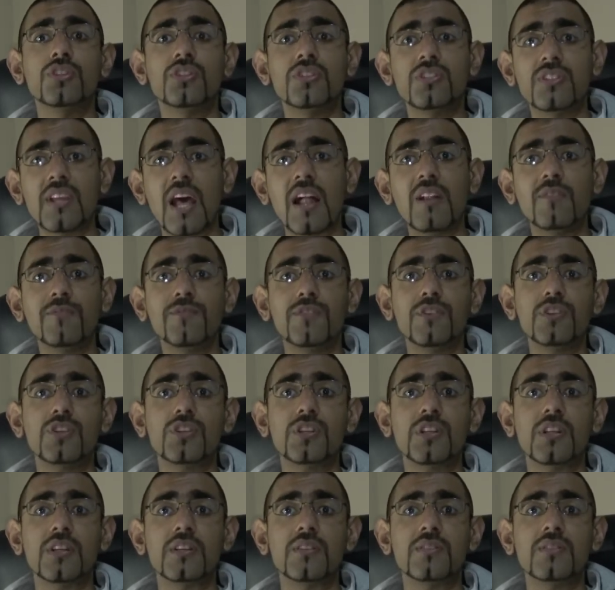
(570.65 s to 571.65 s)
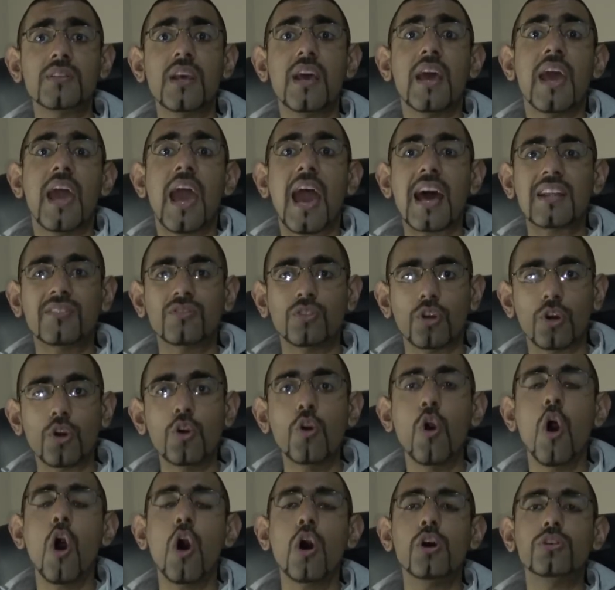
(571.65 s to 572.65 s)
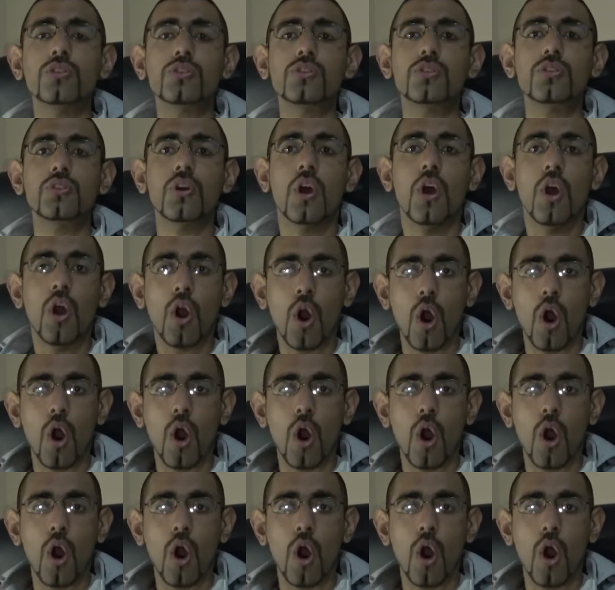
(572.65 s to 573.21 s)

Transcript: selfishness at the cost